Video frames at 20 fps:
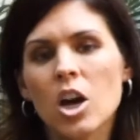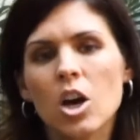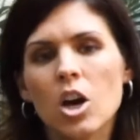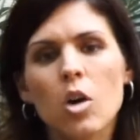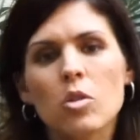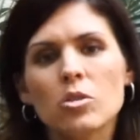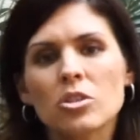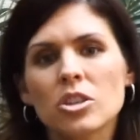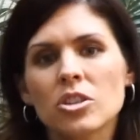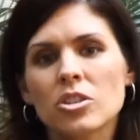
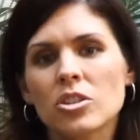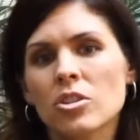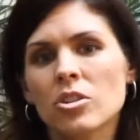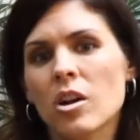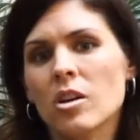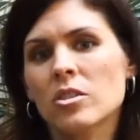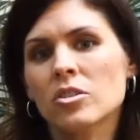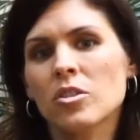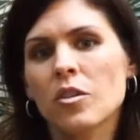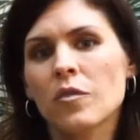Coaches should
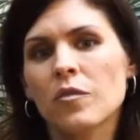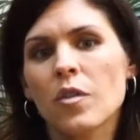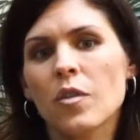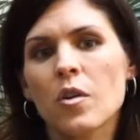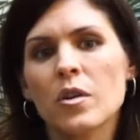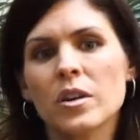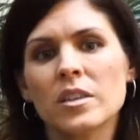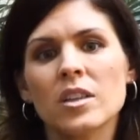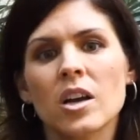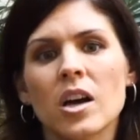also
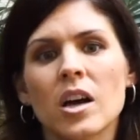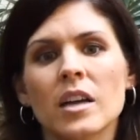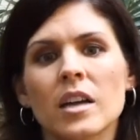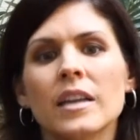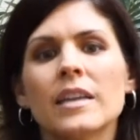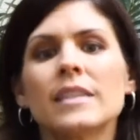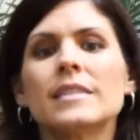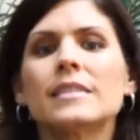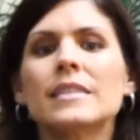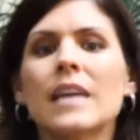focus on
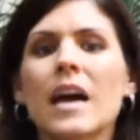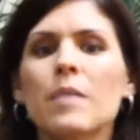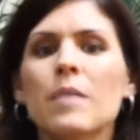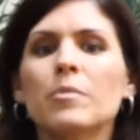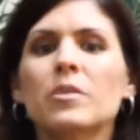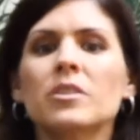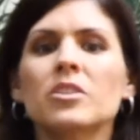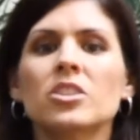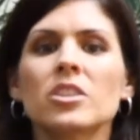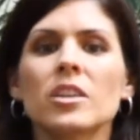
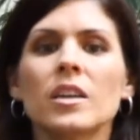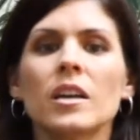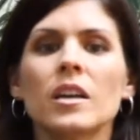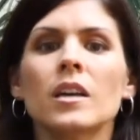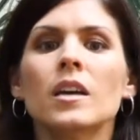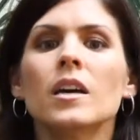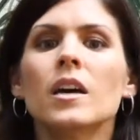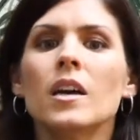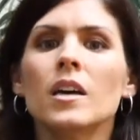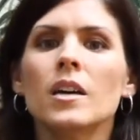establishing